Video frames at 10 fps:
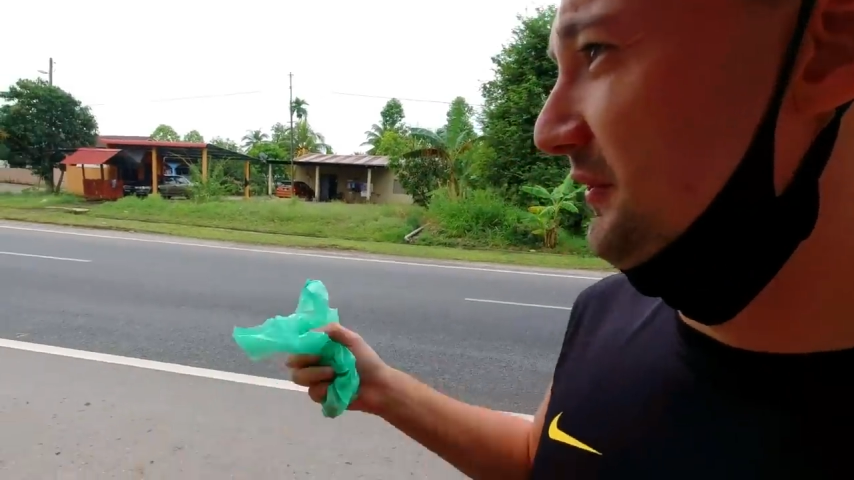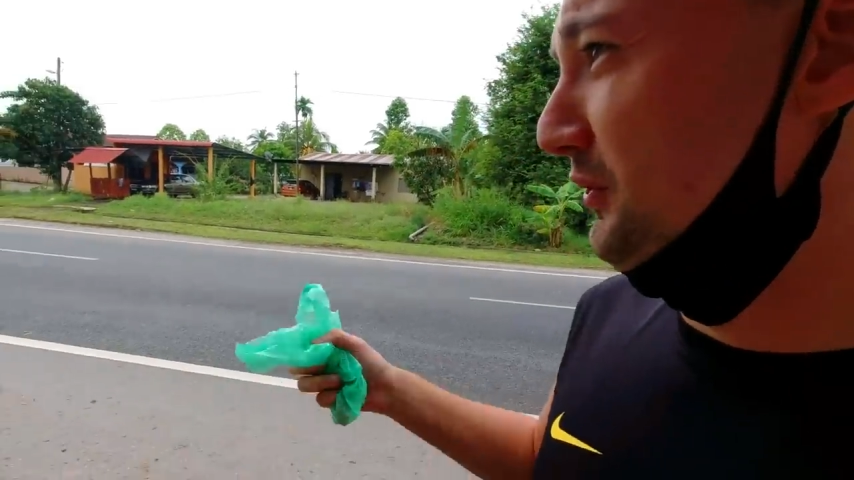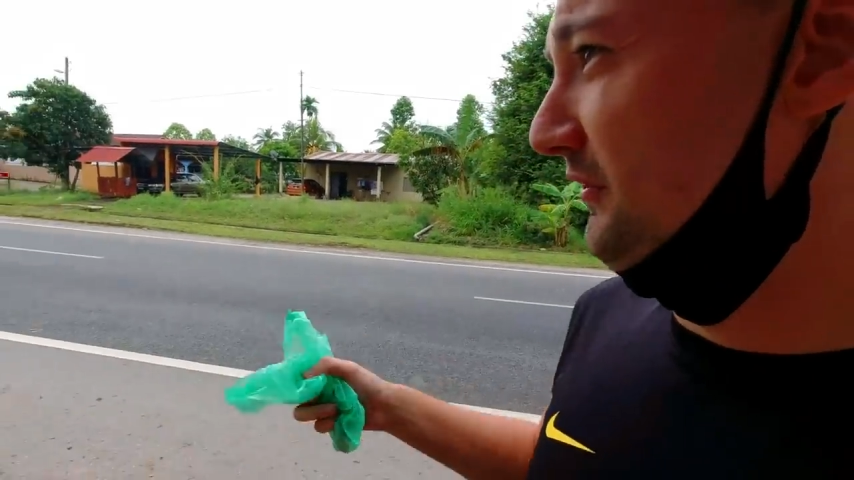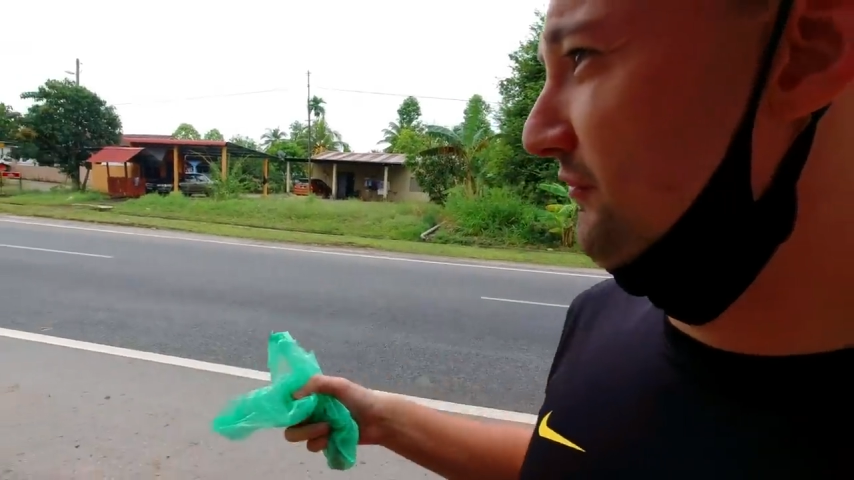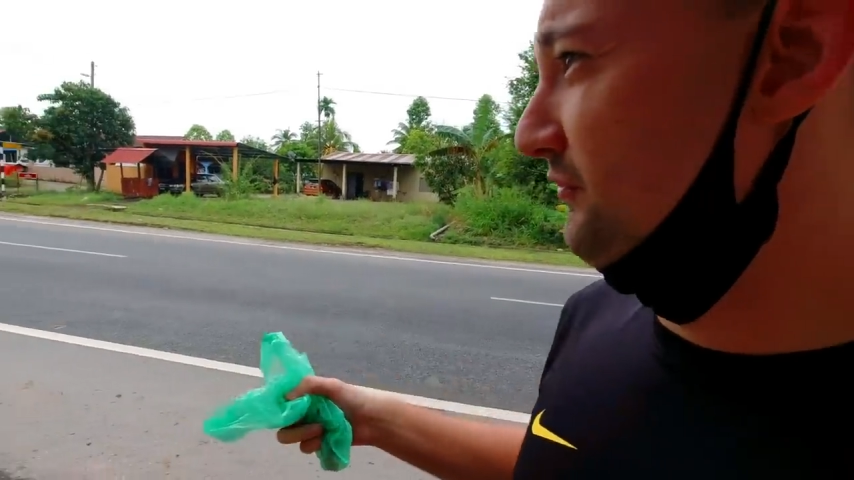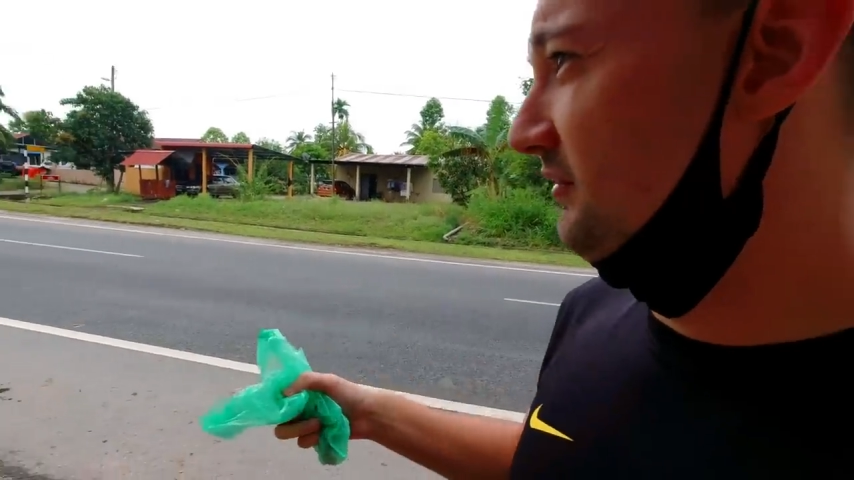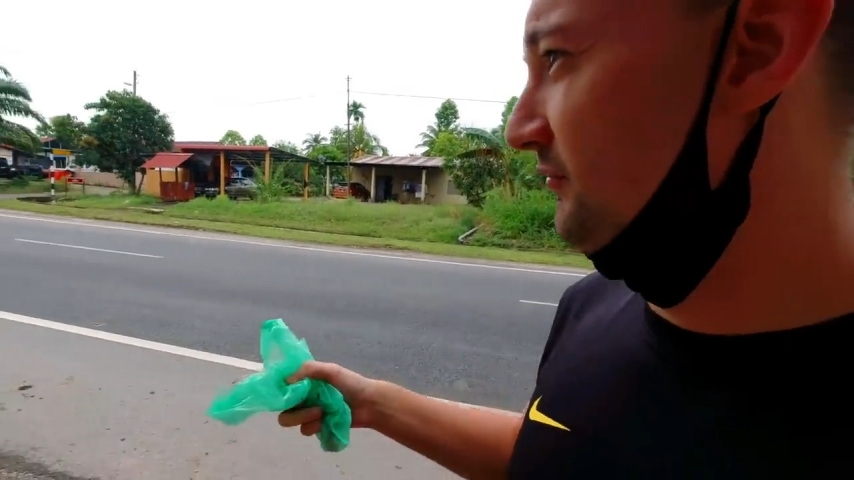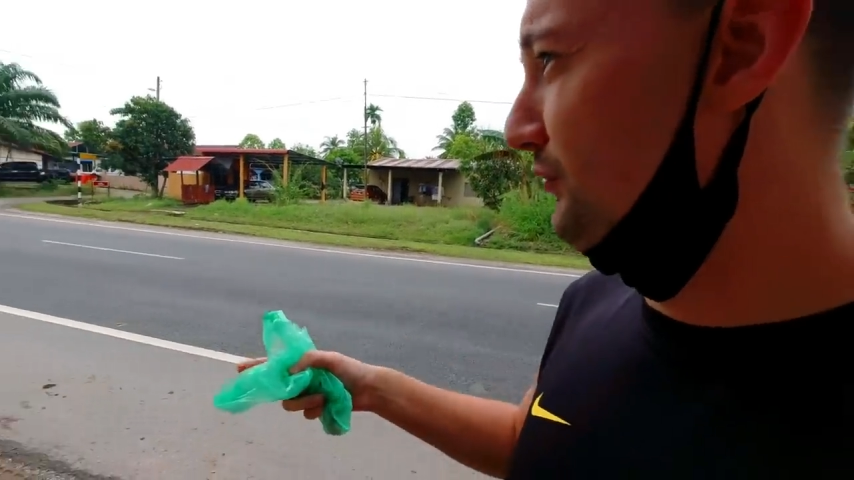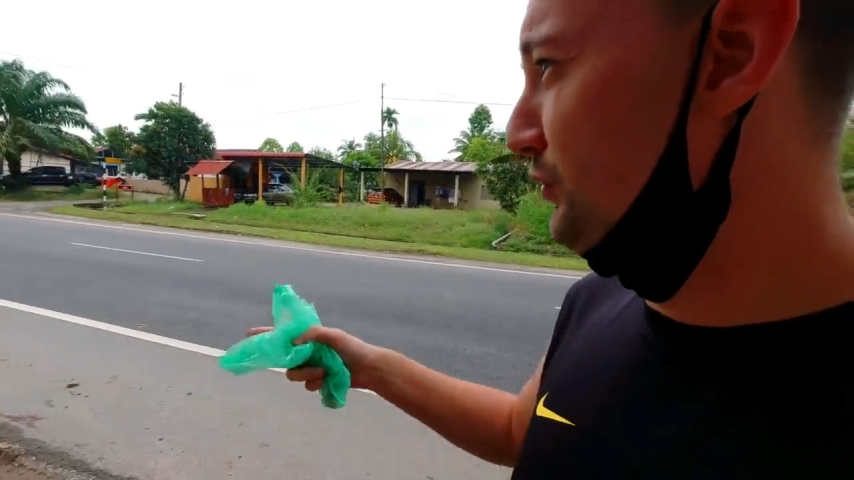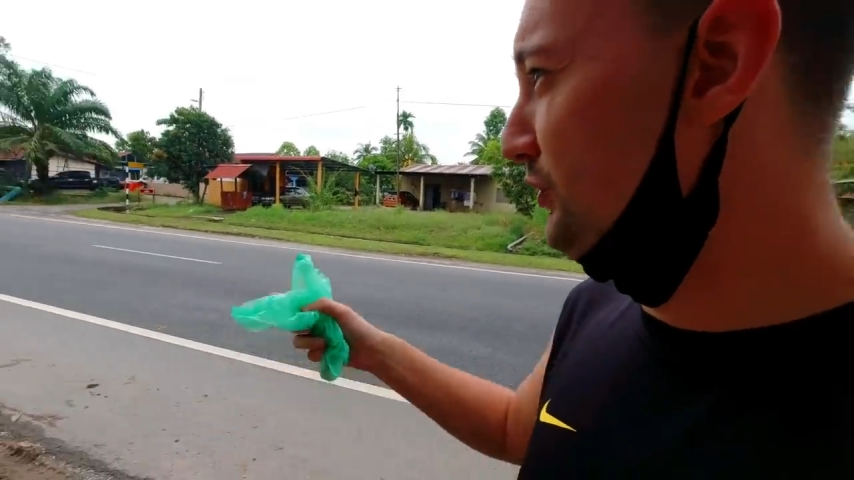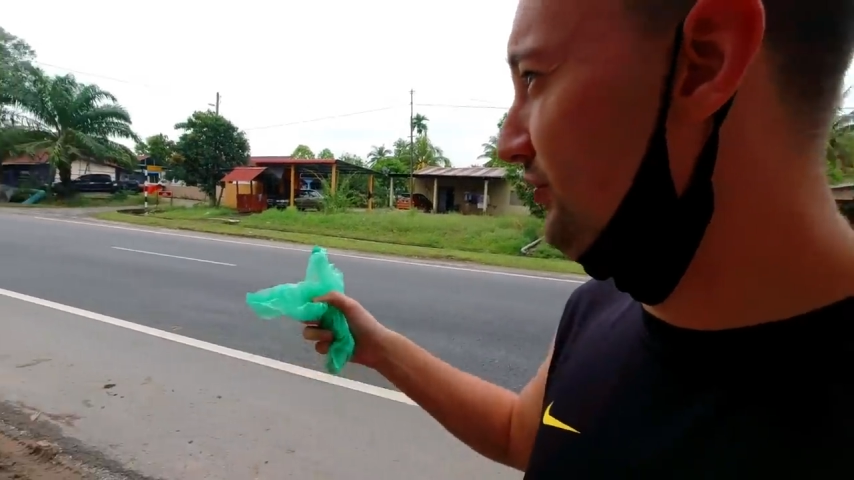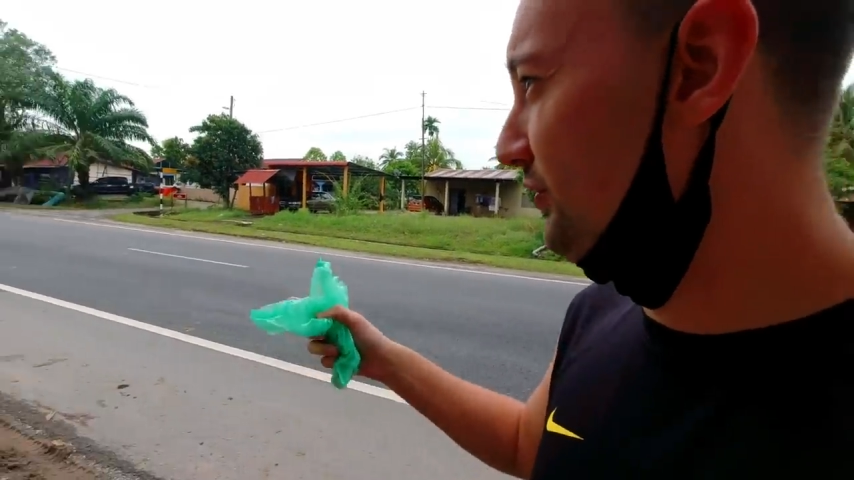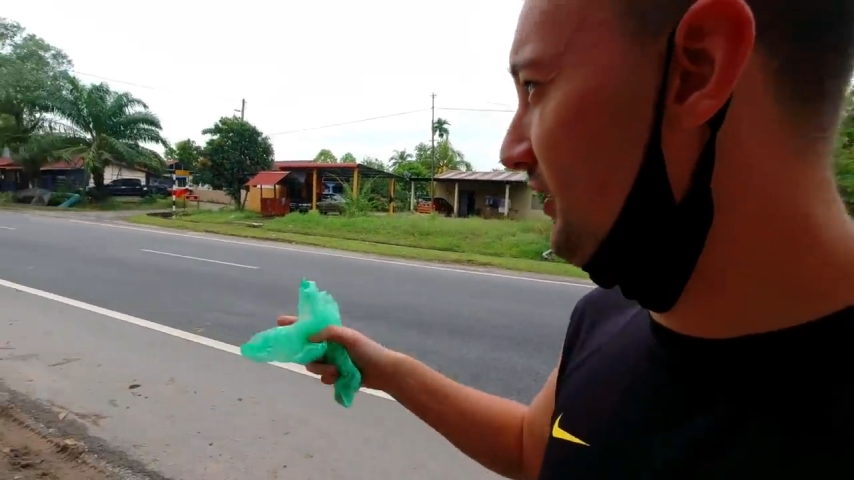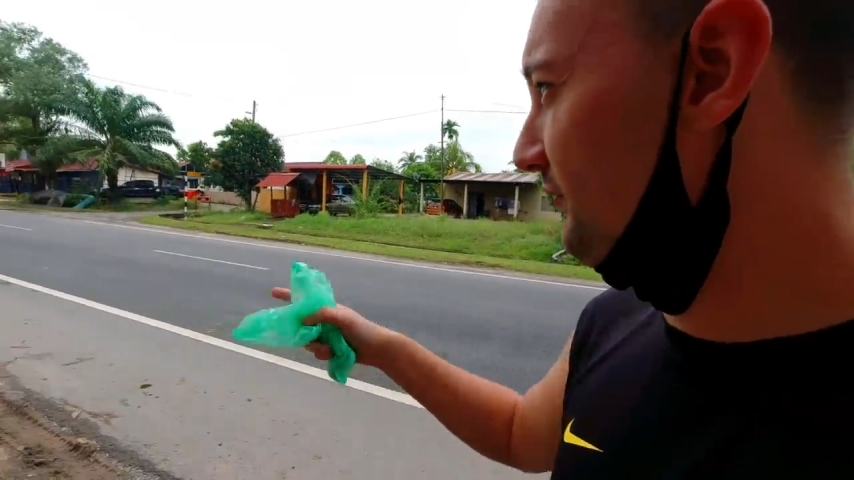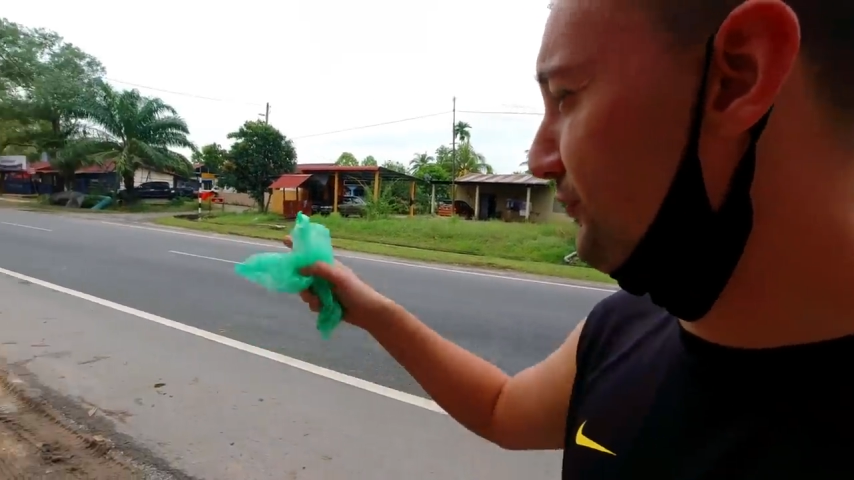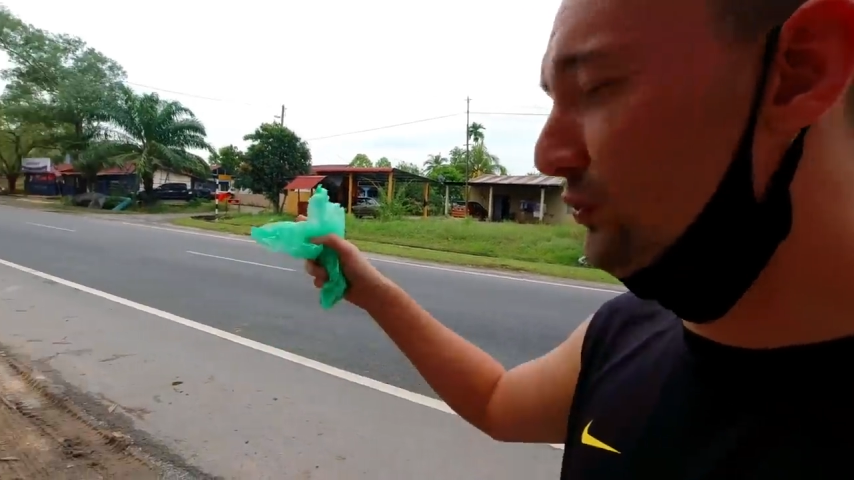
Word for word: And you have food, uh,